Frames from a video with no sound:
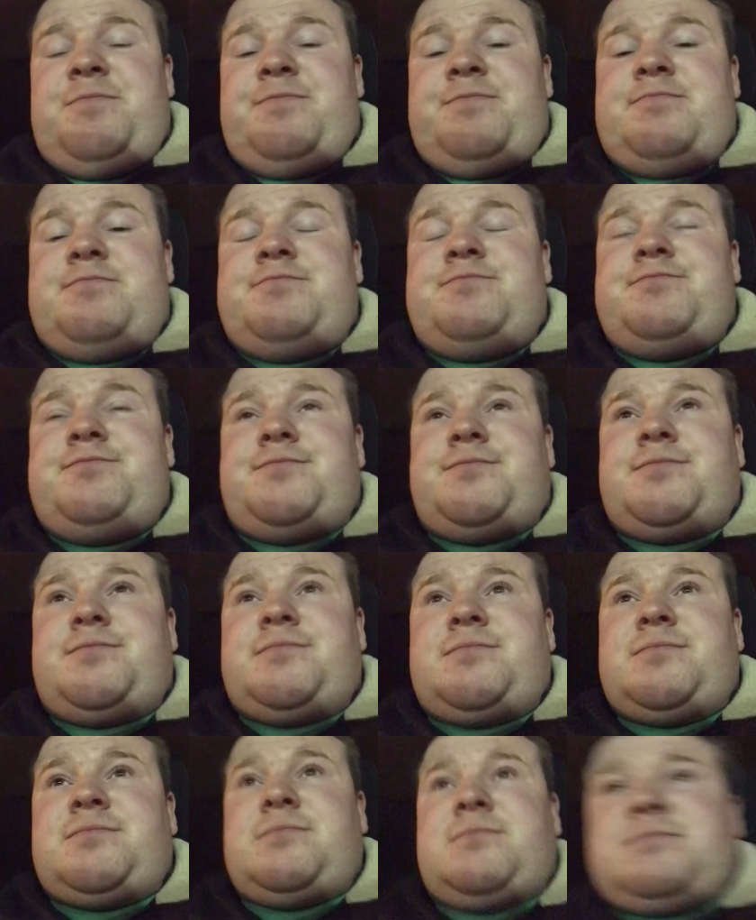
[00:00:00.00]

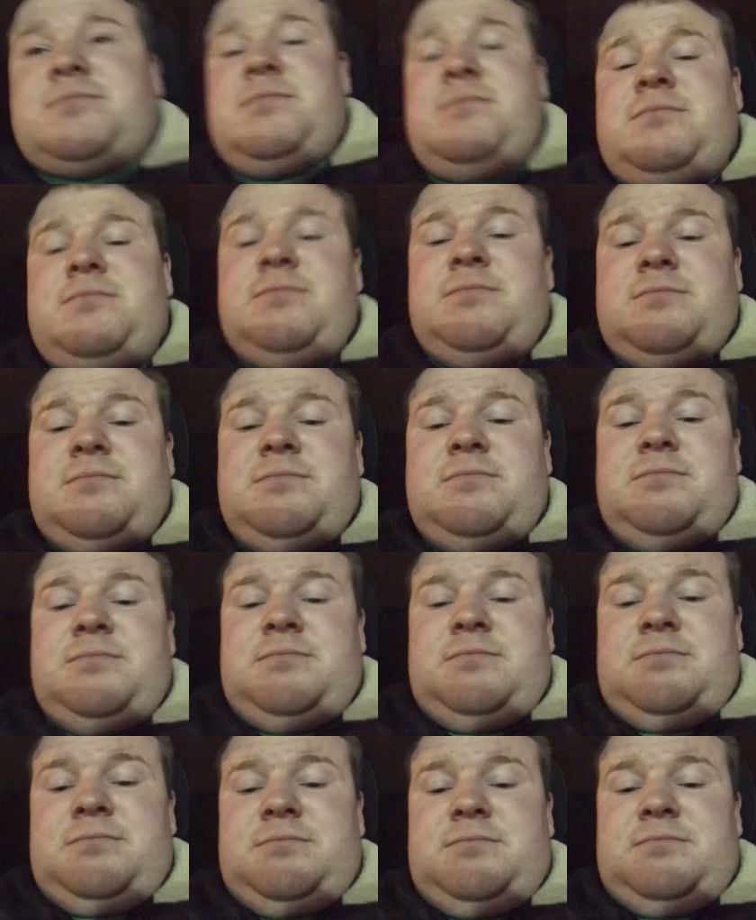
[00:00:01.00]

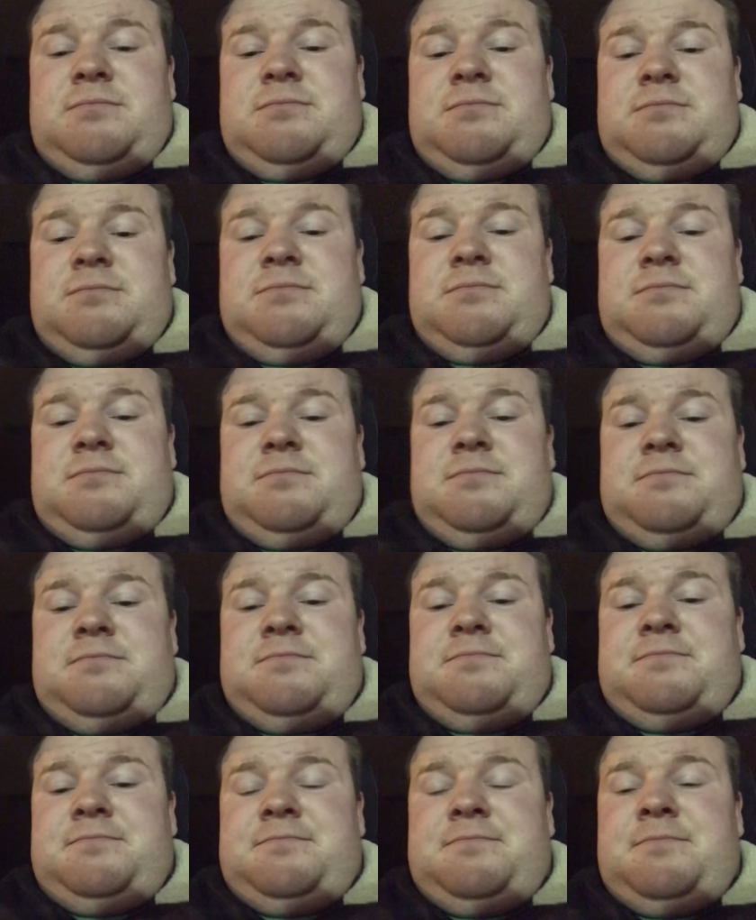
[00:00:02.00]
(no one is talking)